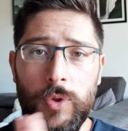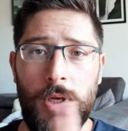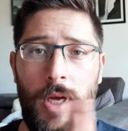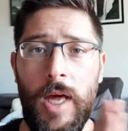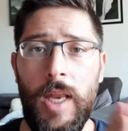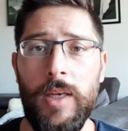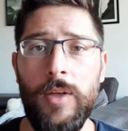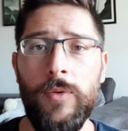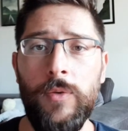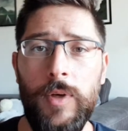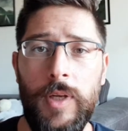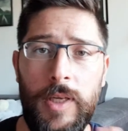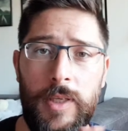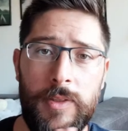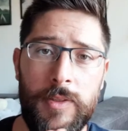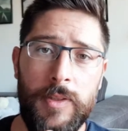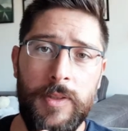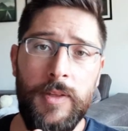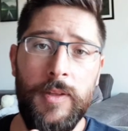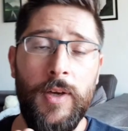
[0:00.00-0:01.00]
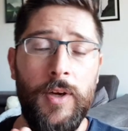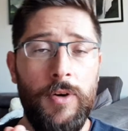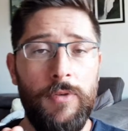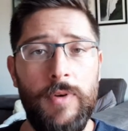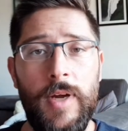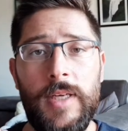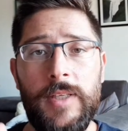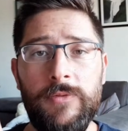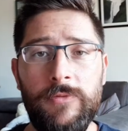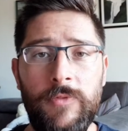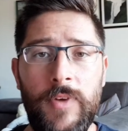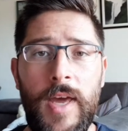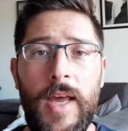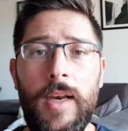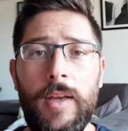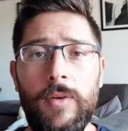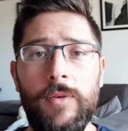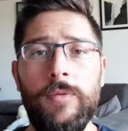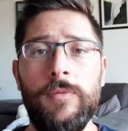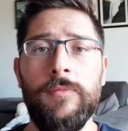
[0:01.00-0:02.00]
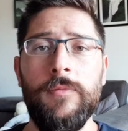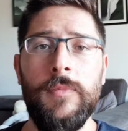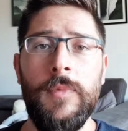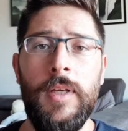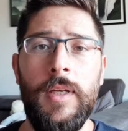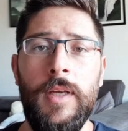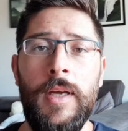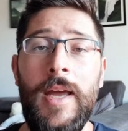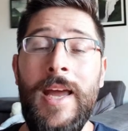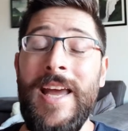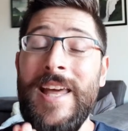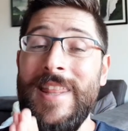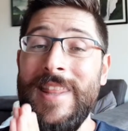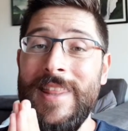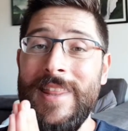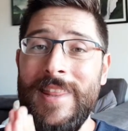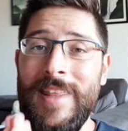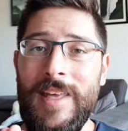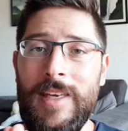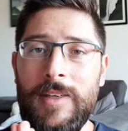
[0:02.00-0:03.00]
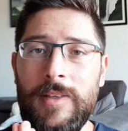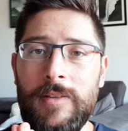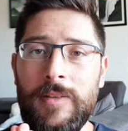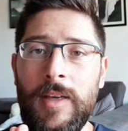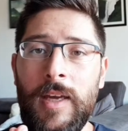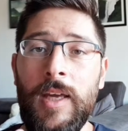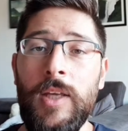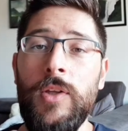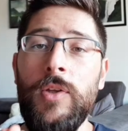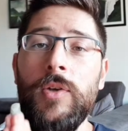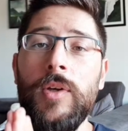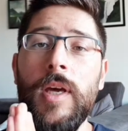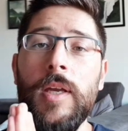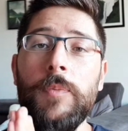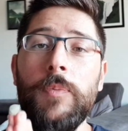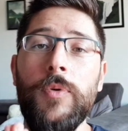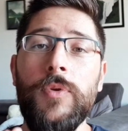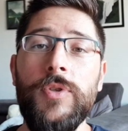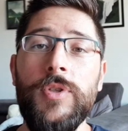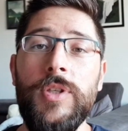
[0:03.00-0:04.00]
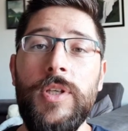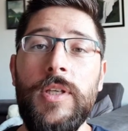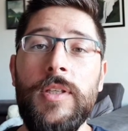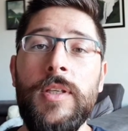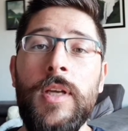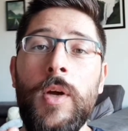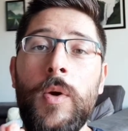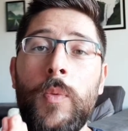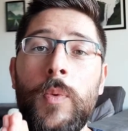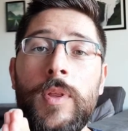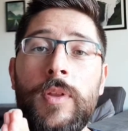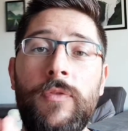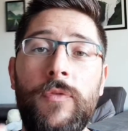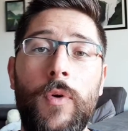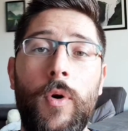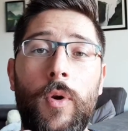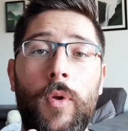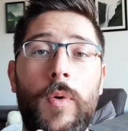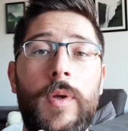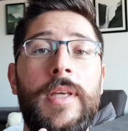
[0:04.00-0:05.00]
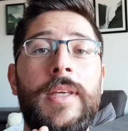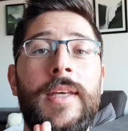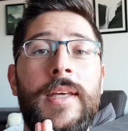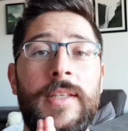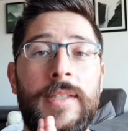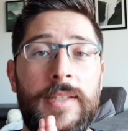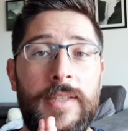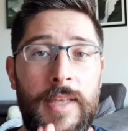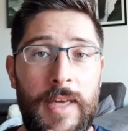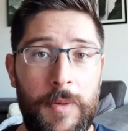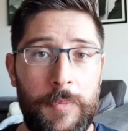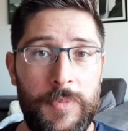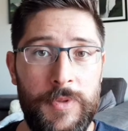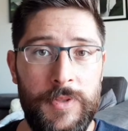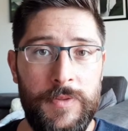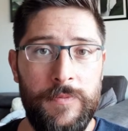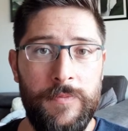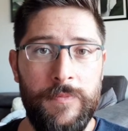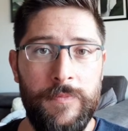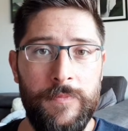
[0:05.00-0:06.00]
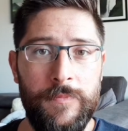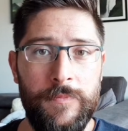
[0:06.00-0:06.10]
to calculate the correct value, then you can proceed with the following steps.